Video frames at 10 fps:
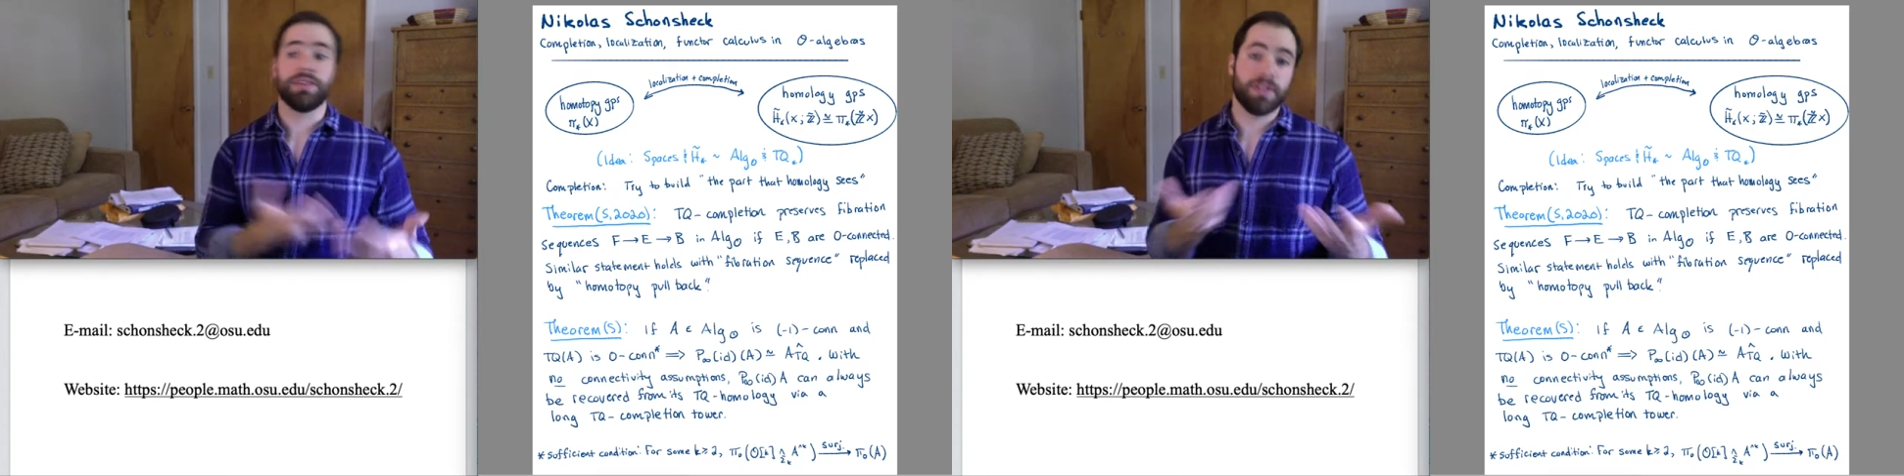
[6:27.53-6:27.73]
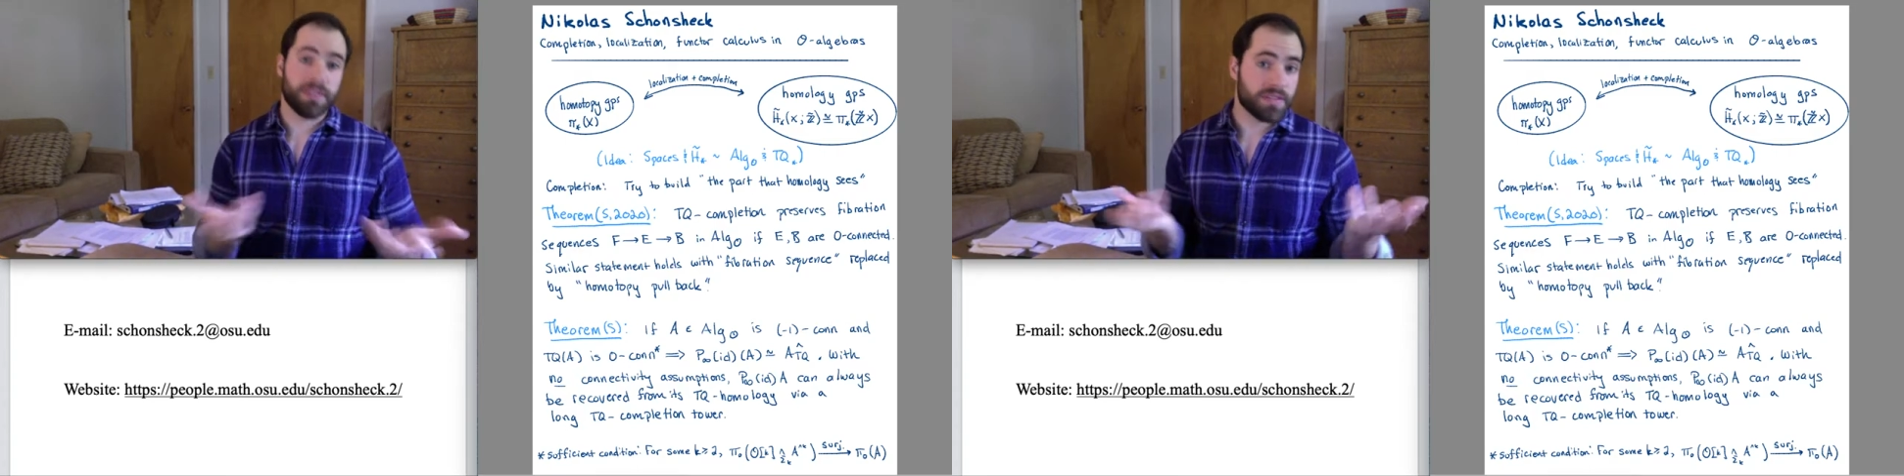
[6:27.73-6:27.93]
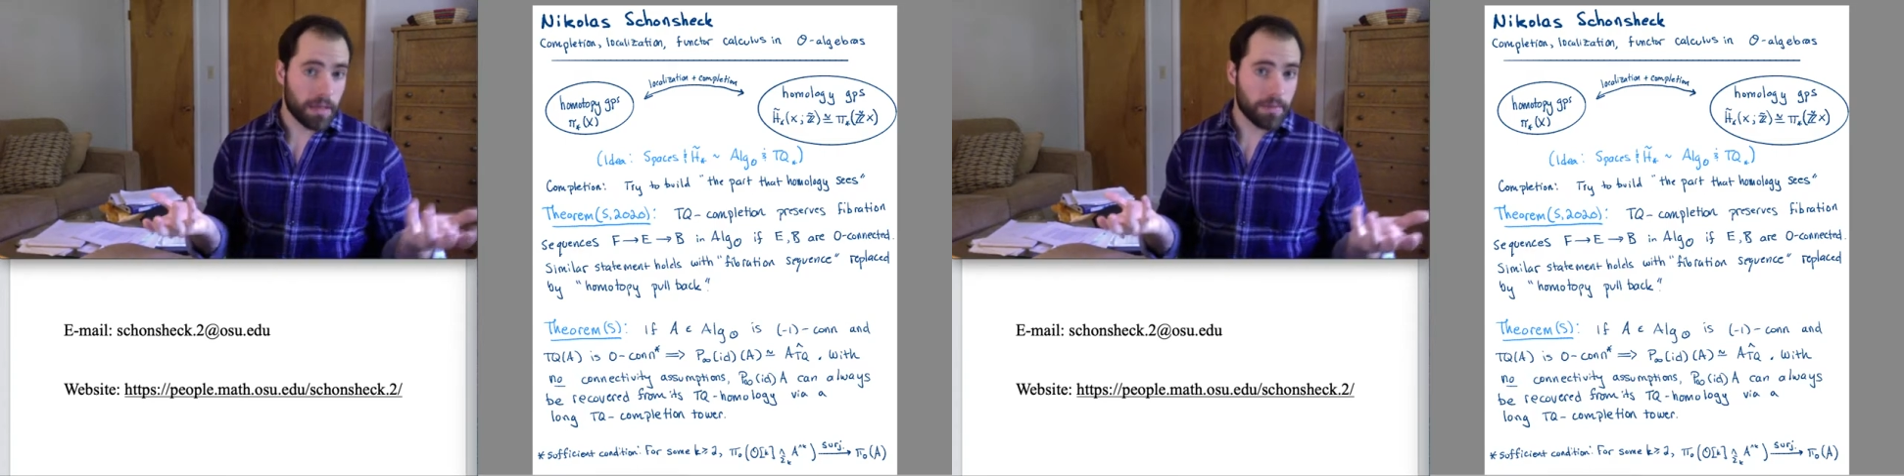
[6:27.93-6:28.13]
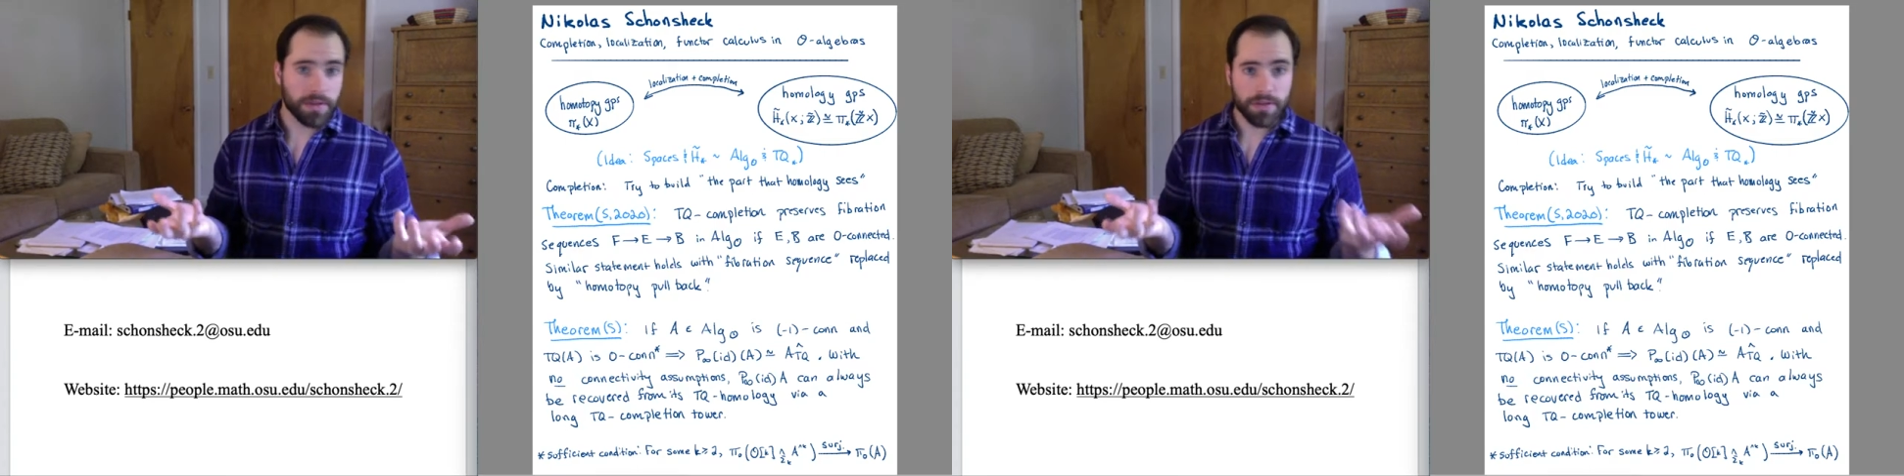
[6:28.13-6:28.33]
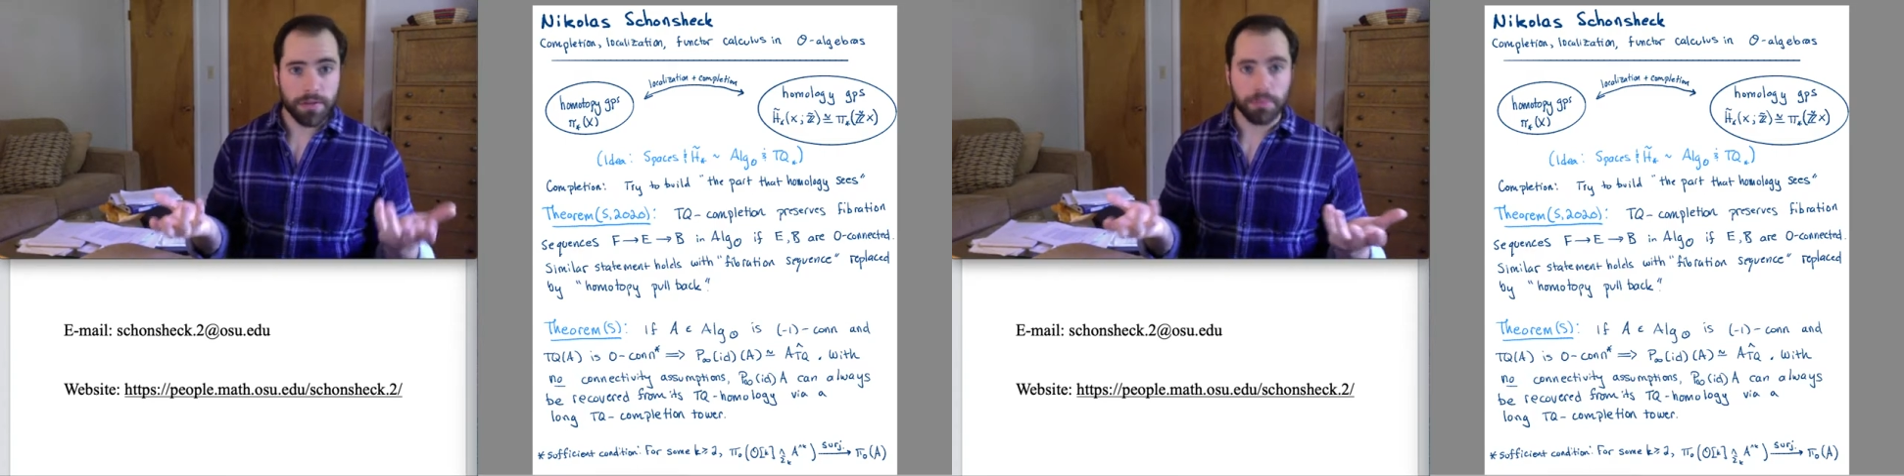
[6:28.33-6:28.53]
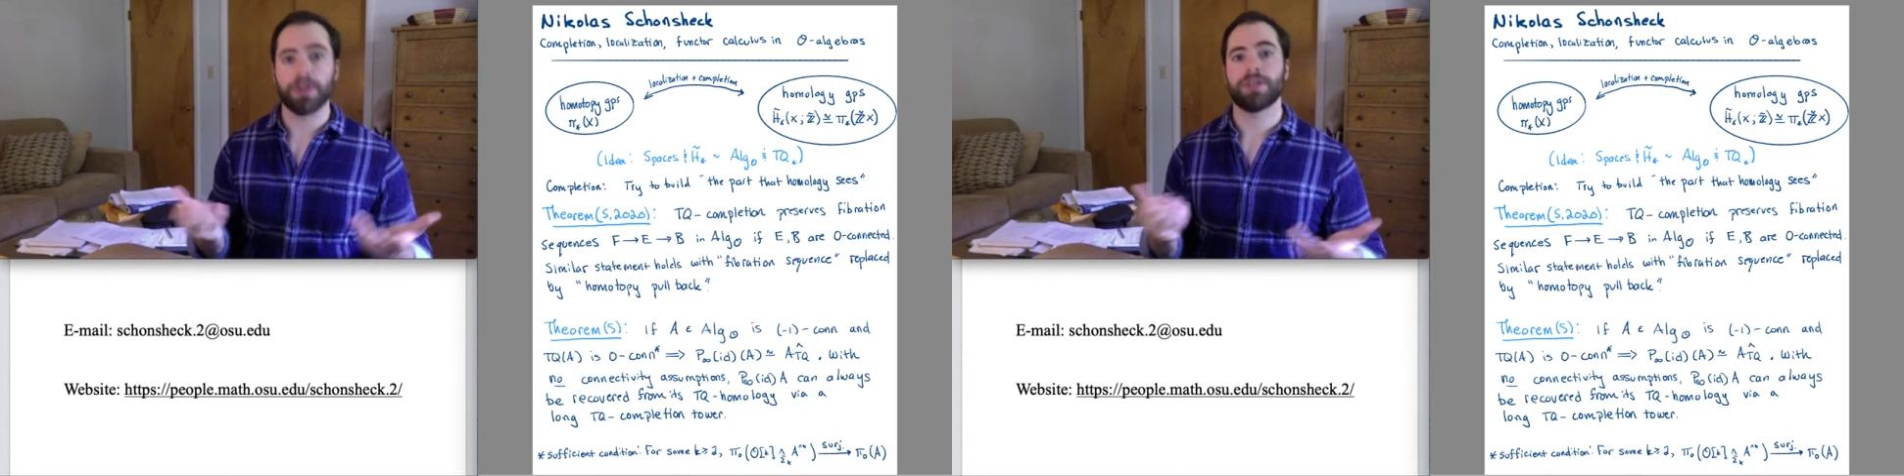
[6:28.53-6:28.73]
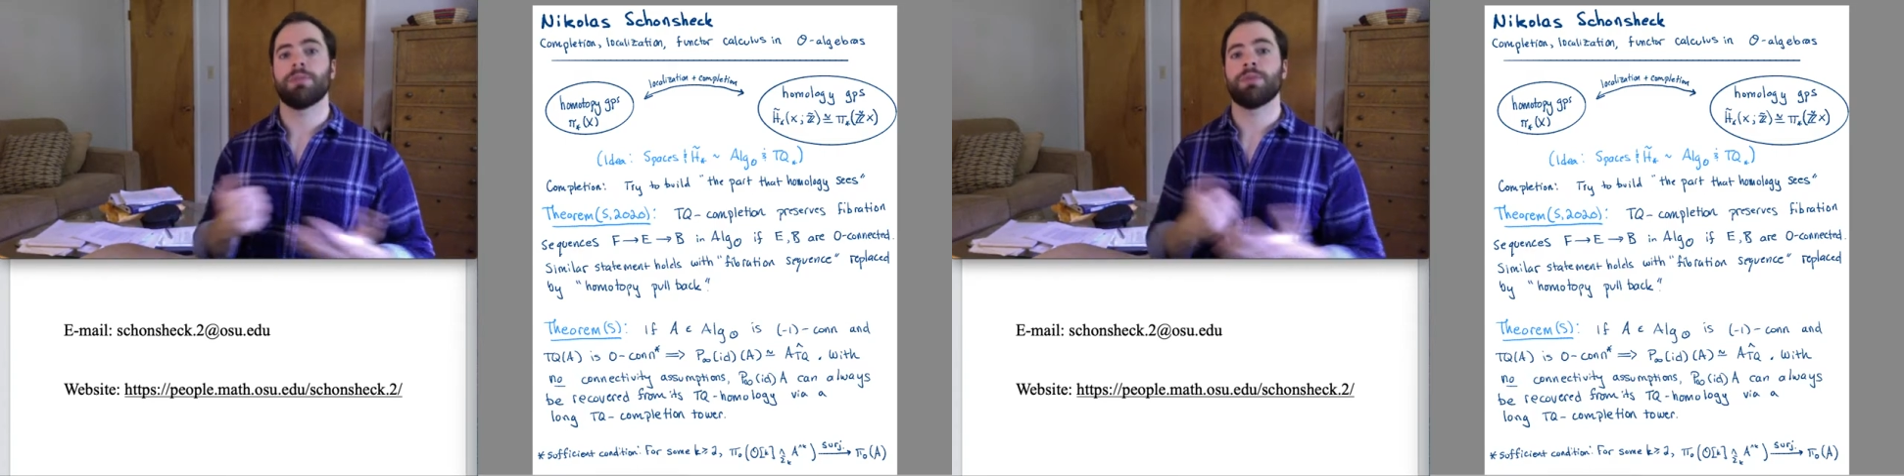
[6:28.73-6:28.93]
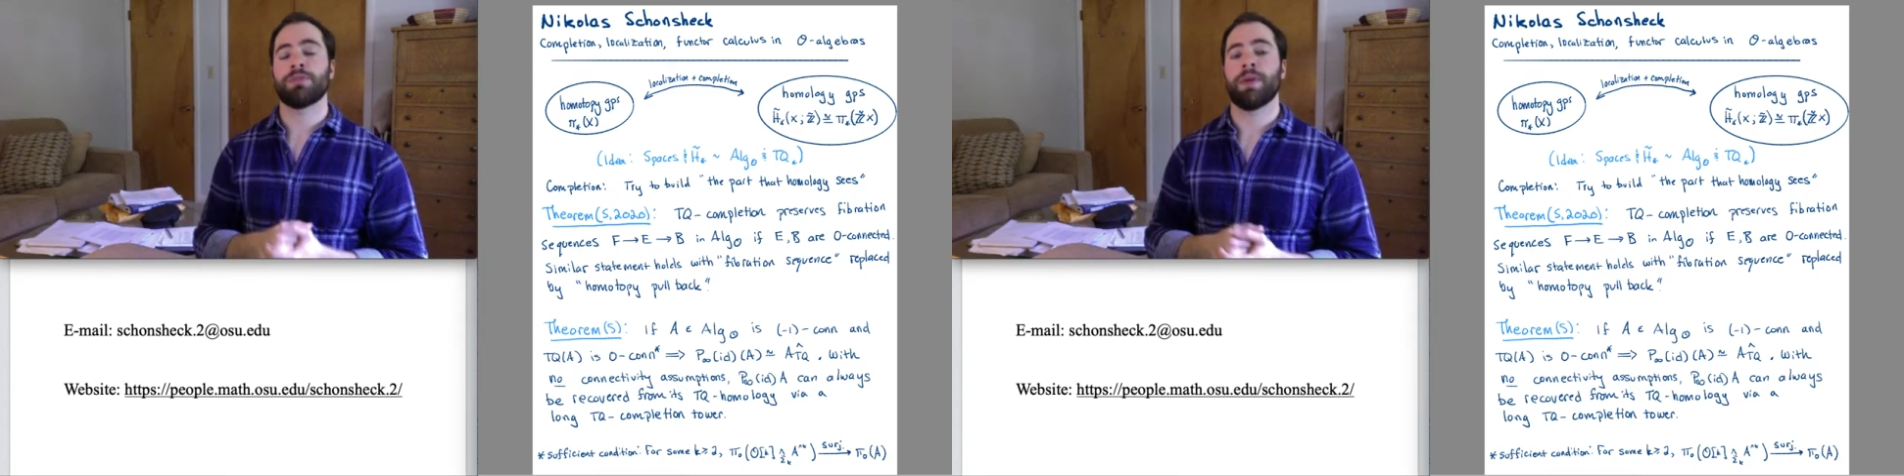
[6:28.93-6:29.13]
is the same as completion
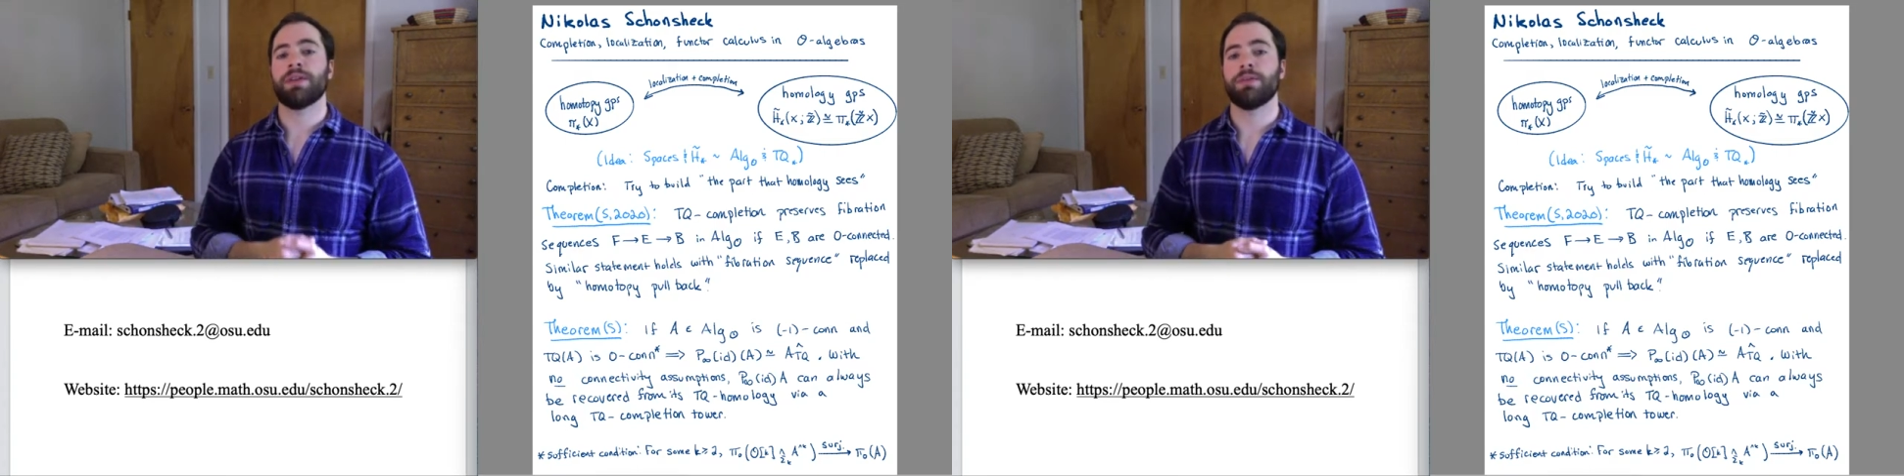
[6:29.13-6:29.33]
with respect